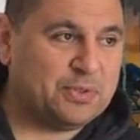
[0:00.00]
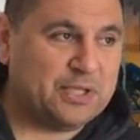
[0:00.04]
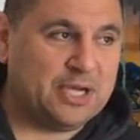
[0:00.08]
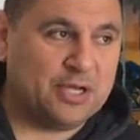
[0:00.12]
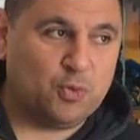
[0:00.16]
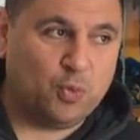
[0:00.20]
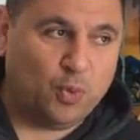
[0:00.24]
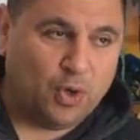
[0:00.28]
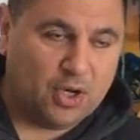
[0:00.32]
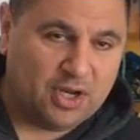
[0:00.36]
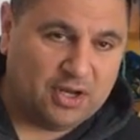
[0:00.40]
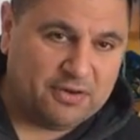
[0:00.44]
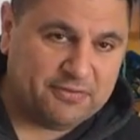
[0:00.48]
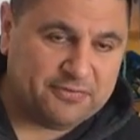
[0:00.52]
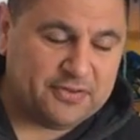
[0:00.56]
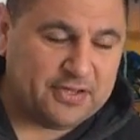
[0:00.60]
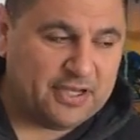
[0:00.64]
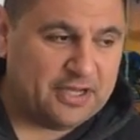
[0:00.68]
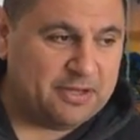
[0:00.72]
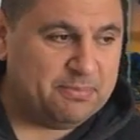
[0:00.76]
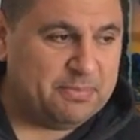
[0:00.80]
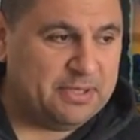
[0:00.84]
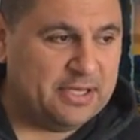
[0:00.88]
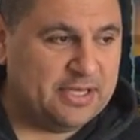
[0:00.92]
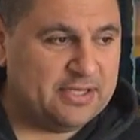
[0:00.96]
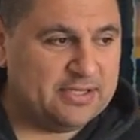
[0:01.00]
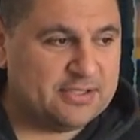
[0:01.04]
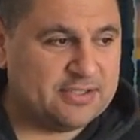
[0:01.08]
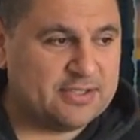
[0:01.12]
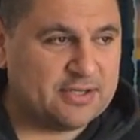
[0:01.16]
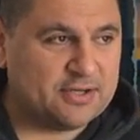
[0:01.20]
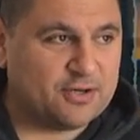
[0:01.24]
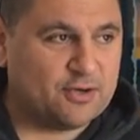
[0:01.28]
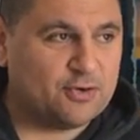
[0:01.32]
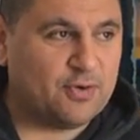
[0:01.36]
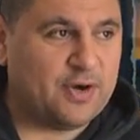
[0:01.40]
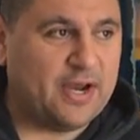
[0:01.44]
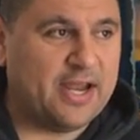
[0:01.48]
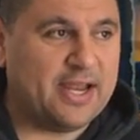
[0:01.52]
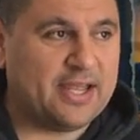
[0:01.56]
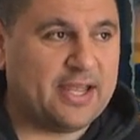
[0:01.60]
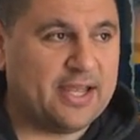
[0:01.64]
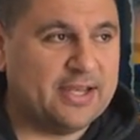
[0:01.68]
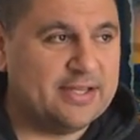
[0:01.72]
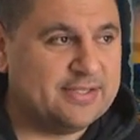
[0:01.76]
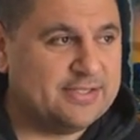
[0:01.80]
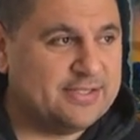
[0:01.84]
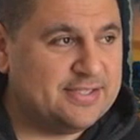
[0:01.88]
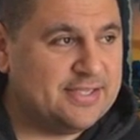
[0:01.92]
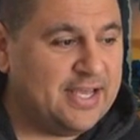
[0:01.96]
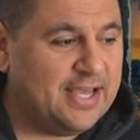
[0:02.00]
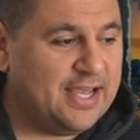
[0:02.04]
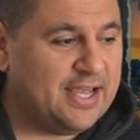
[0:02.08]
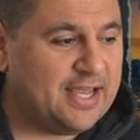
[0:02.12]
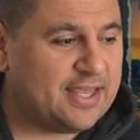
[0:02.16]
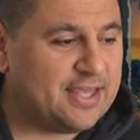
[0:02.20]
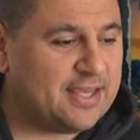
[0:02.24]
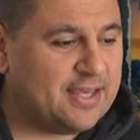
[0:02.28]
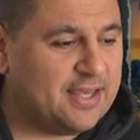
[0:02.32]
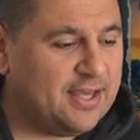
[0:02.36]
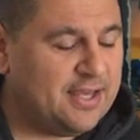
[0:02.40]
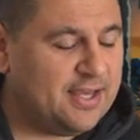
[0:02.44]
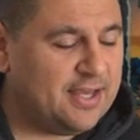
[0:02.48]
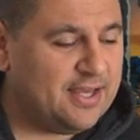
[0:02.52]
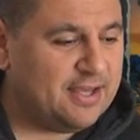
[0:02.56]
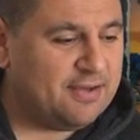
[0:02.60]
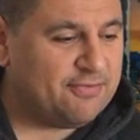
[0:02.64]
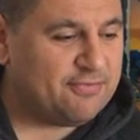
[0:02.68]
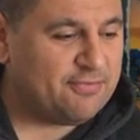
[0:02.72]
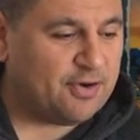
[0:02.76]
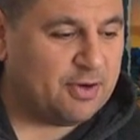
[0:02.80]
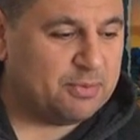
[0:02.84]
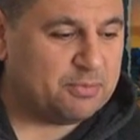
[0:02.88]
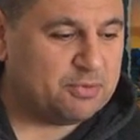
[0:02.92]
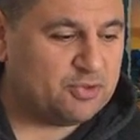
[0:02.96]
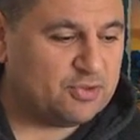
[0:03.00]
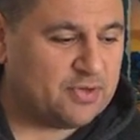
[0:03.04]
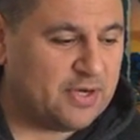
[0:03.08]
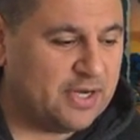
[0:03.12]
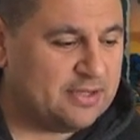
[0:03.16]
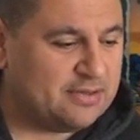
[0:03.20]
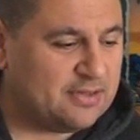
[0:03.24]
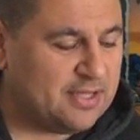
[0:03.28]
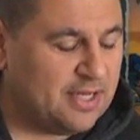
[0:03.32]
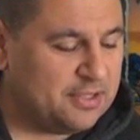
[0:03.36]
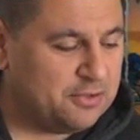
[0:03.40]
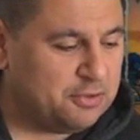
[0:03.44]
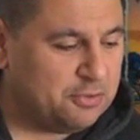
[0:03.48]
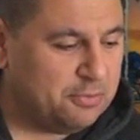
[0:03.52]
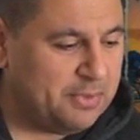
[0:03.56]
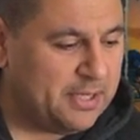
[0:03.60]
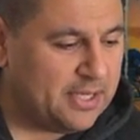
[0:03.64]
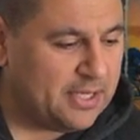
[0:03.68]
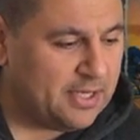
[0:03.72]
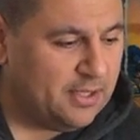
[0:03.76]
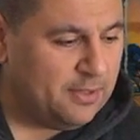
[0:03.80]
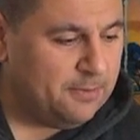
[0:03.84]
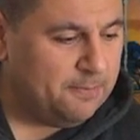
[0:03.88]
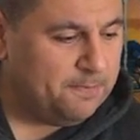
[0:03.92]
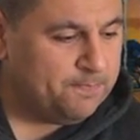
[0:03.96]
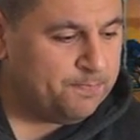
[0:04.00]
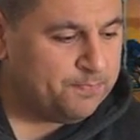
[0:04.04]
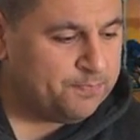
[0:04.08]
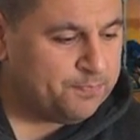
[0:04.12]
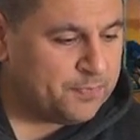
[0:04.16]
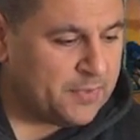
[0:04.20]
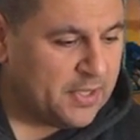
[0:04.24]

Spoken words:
and one of them is Greg and Zeg from Straight Down the Middle.